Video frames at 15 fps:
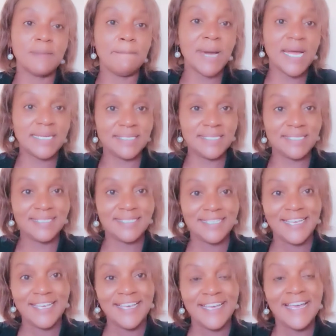marriage.
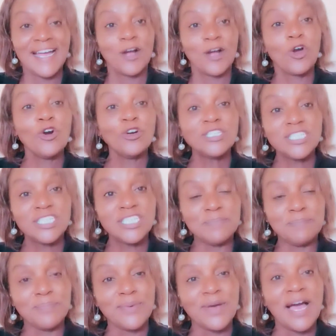
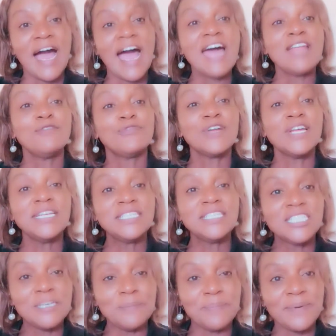Courtship and
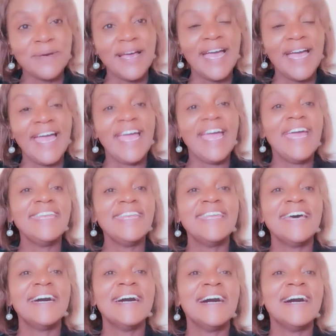friendship and
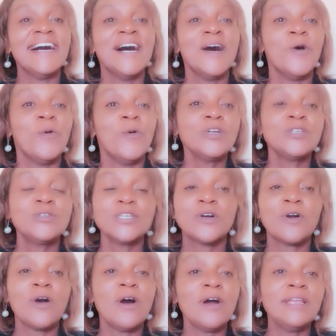uh, what we
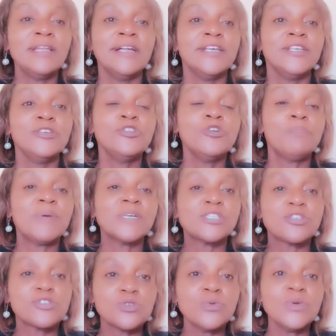call, you know,
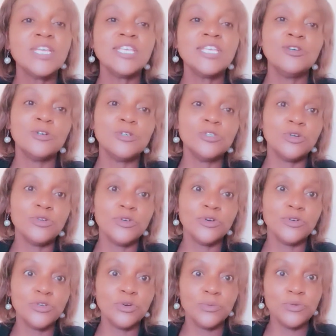pursuing your, your, your,
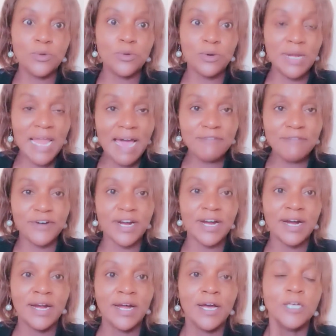your, your
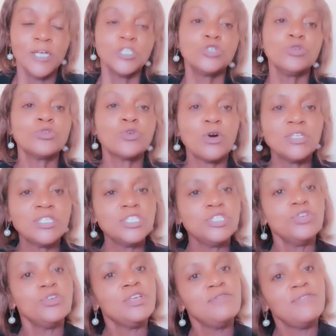lover should
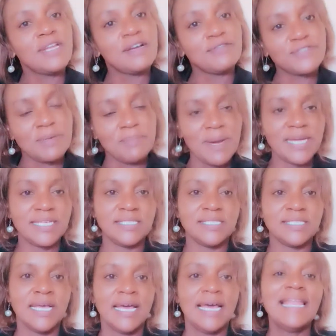continue even after
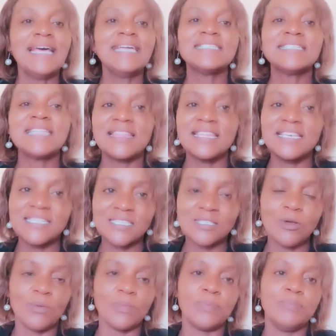marriage. Let nothing
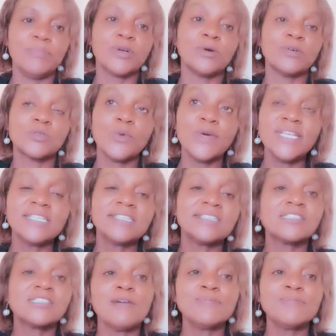stop because when it
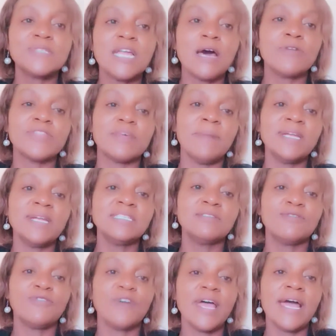stops now, the
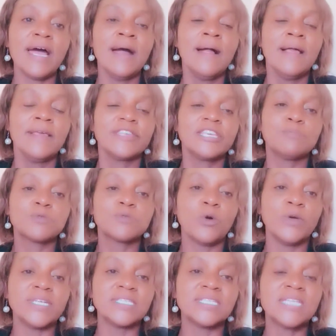marriage fire keeps
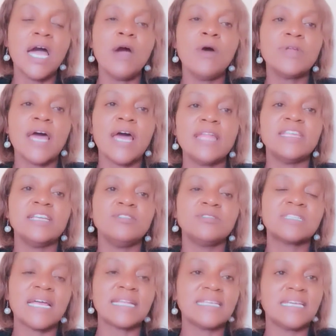going down and then you
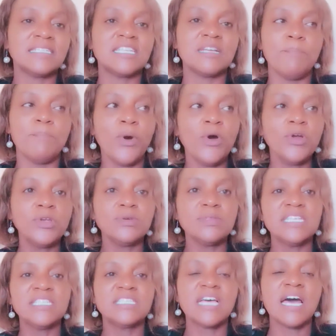start getting bored with
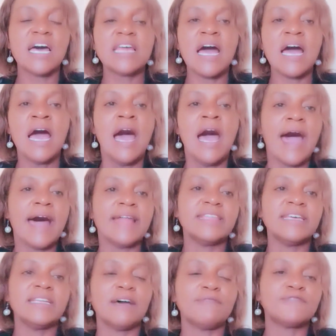each other. And
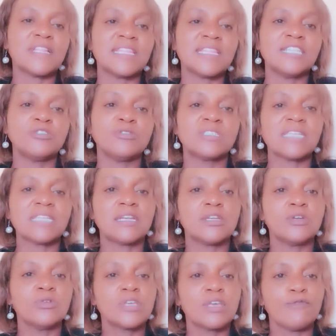then after that, you
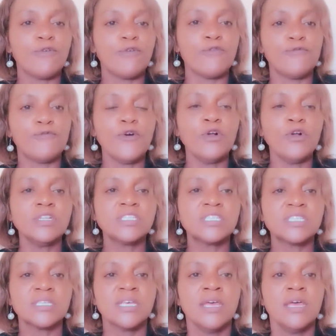start looking for
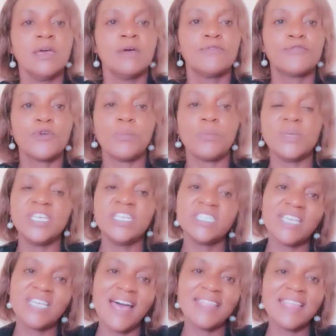faults from
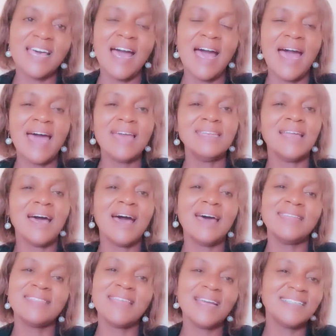each other. And,
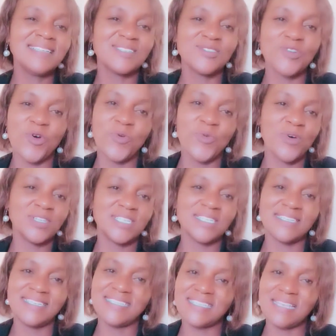and that is not what
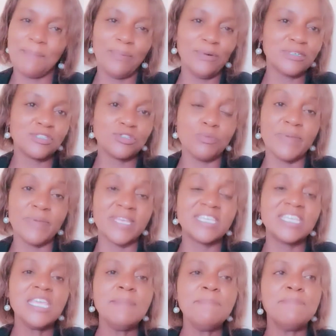it's supposed to be.
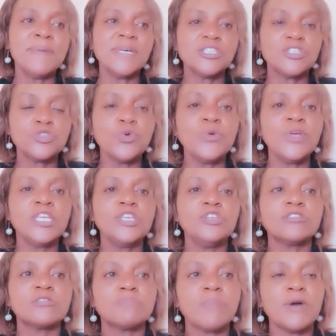Keep pursuing
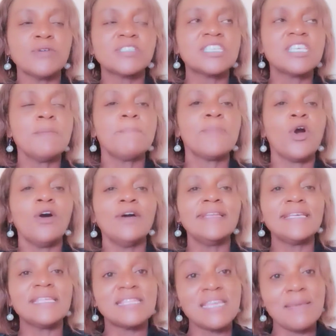your spouse. Keep
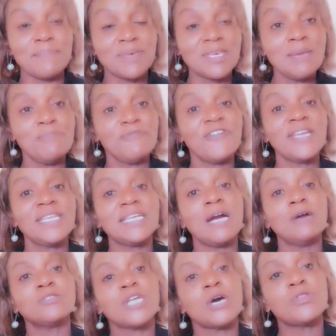calling them. Keep finding
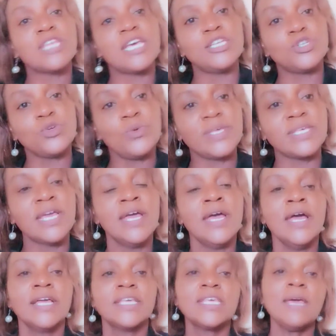out how they're doing.
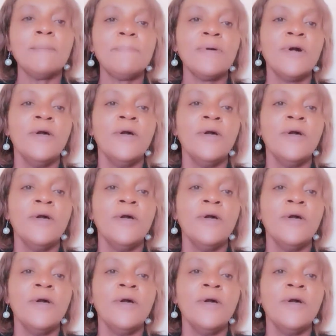Keep,